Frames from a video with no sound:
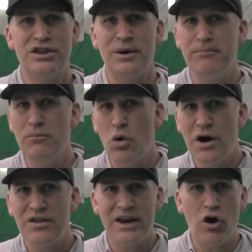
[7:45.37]
the
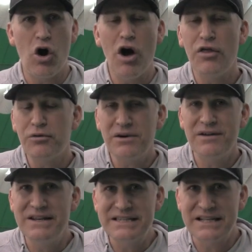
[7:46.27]
more that all three
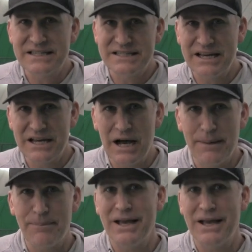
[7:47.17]
of these can sync up